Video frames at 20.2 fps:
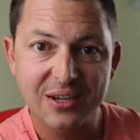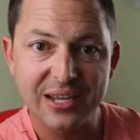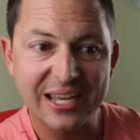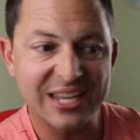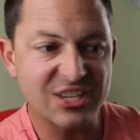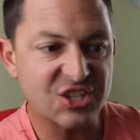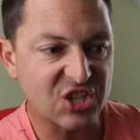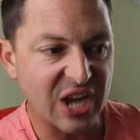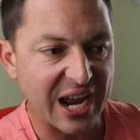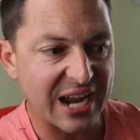
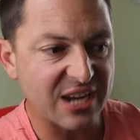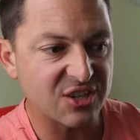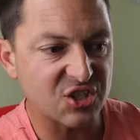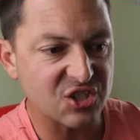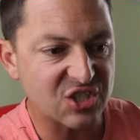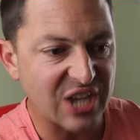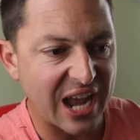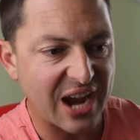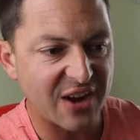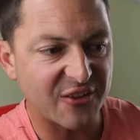It
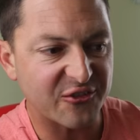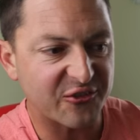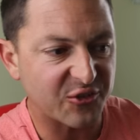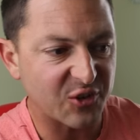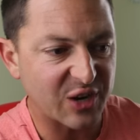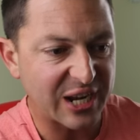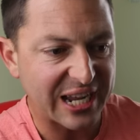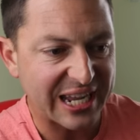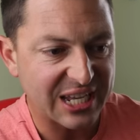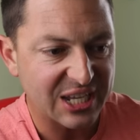changes
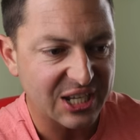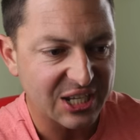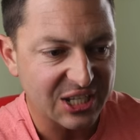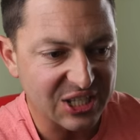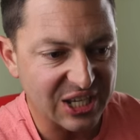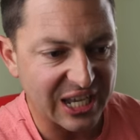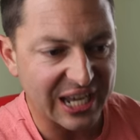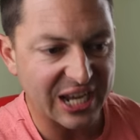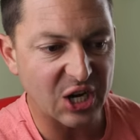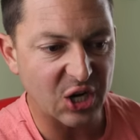every
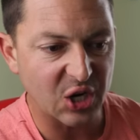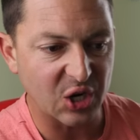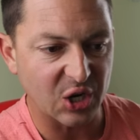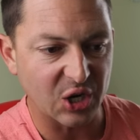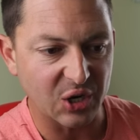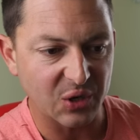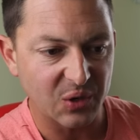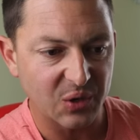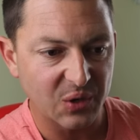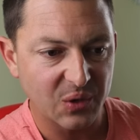
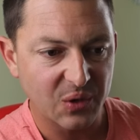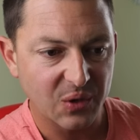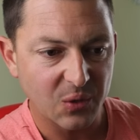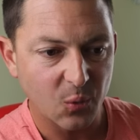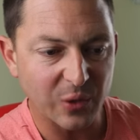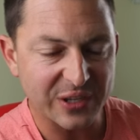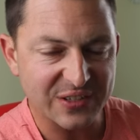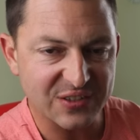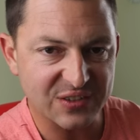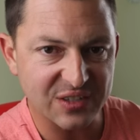year.
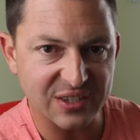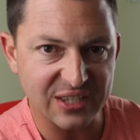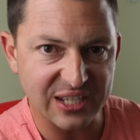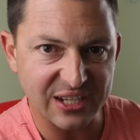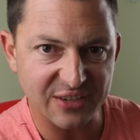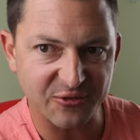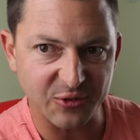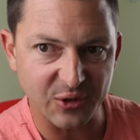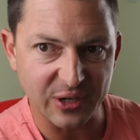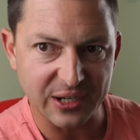What's the
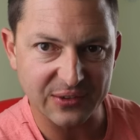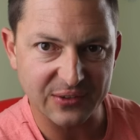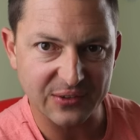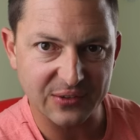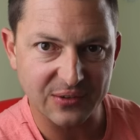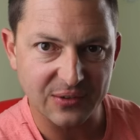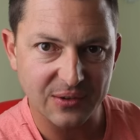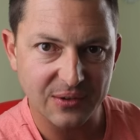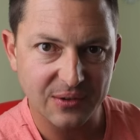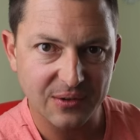difference?